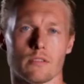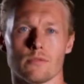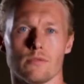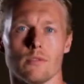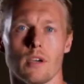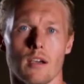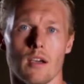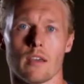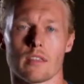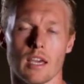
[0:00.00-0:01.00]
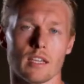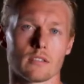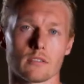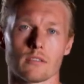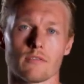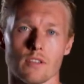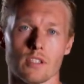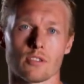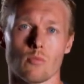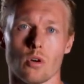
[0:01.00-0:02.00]
I would like to thanks for
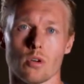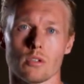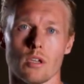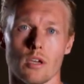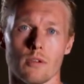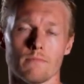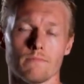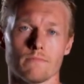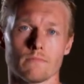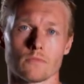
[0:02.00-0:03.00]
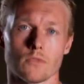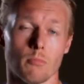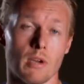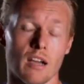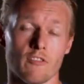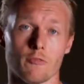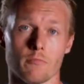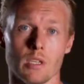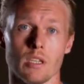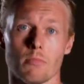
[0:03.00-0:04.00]
this award on behalf
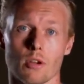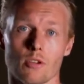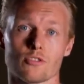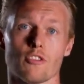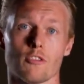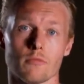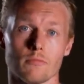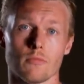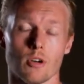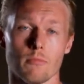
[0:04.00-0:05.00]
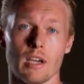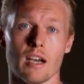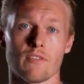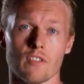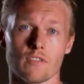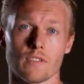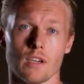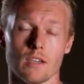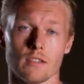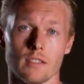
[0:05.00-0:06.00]
of me, but also on behalf of
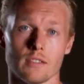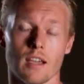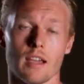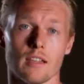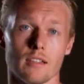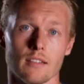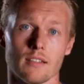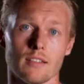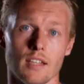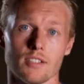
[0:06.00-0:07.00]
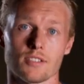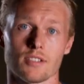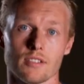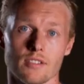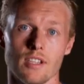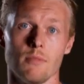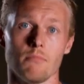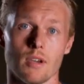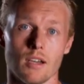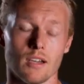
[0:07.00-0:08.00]
the entire Danish
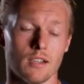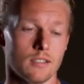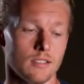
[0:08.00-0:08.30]
team.